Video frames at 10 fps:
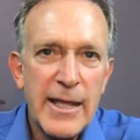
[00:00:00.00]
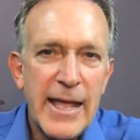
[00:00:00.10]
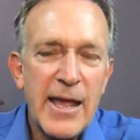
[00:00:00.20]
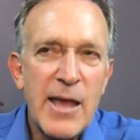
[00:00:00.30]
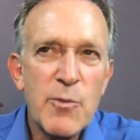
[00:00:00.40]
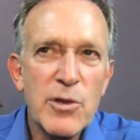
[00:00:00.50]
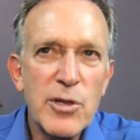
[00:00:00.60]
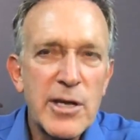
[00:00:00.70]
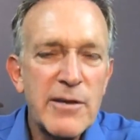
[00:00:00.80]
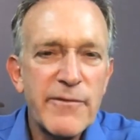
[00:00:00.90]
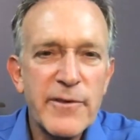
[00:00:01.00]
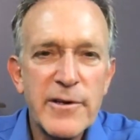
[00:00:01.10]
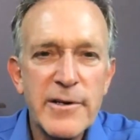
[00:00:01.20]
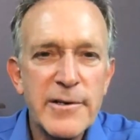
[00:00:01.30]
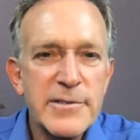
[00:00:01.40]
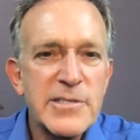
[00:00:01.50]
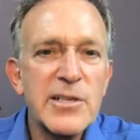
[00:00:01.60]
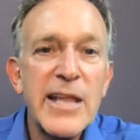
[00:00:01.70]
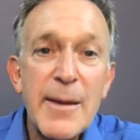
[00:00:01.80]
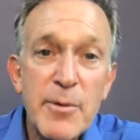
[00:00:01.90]
and, and, we're looking for
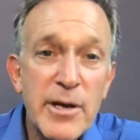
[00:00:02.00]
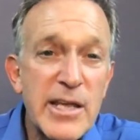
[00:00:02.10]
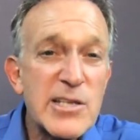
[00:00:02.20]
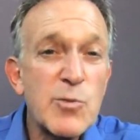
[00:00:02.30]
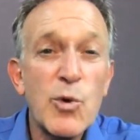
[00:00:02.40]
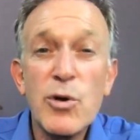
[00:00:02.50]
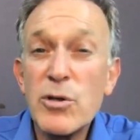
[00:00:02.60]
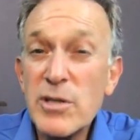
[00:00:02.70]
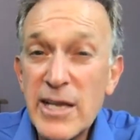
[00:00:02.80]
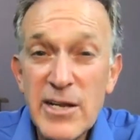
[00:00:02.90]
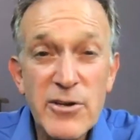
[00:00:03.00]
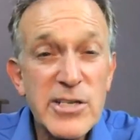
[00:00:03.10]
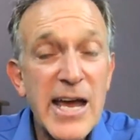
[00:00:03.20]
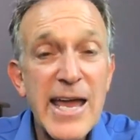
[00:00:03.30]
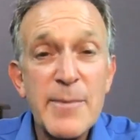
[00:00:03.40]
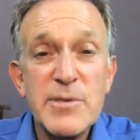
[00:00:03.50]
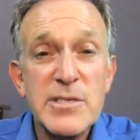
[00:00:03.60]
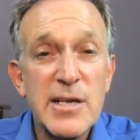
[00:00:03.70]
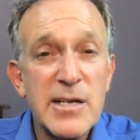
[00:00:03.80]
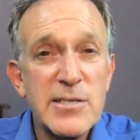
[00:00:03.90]
celebrities world leader types
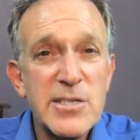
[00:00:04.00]
uh,